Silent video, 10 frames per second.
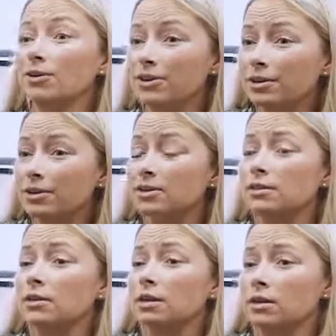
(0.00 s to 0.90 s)

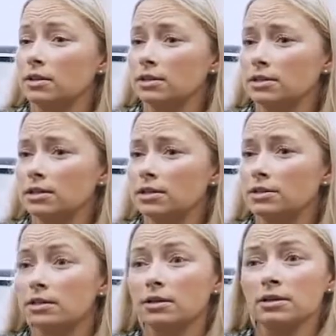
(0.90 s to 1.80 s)
hernias and these
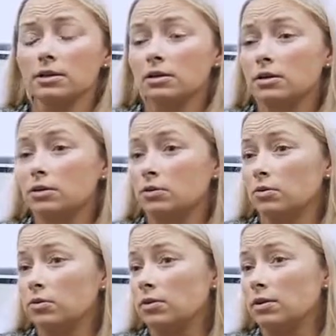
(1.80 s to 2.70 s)
things, like, you
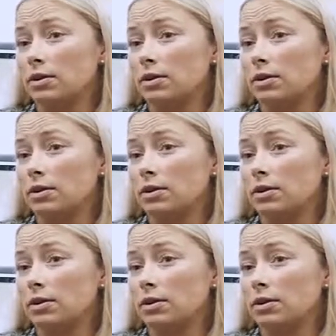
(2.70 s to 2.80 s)
know,